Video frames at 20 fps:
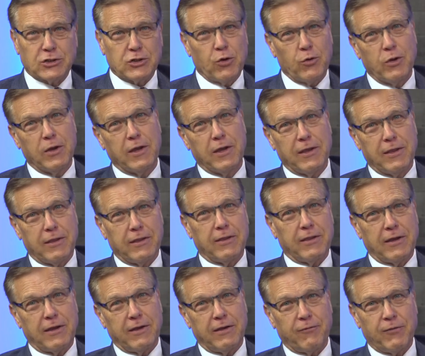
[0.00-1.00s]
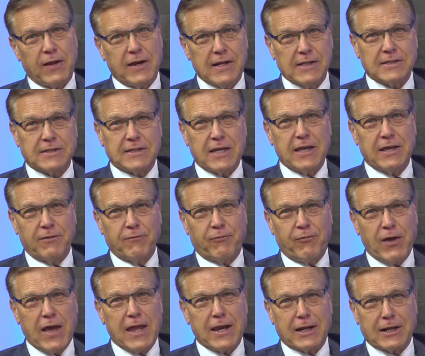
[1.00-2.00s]
So if I didn't say it
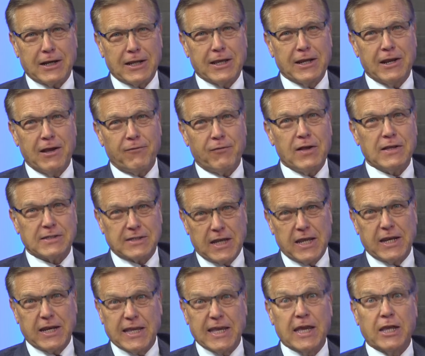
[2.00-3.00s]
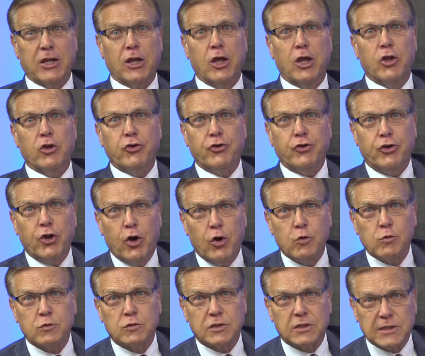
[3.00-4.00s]
emphatically enough, I'll say it again.
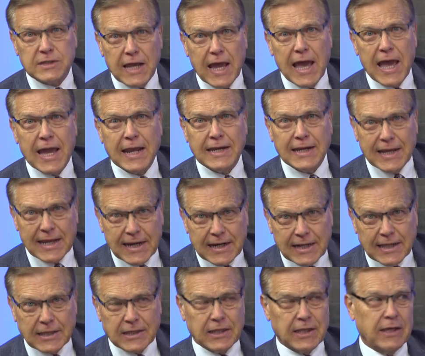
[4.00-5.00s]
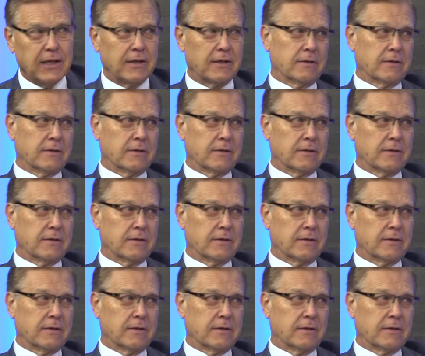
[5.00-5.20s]
Don't sign anything.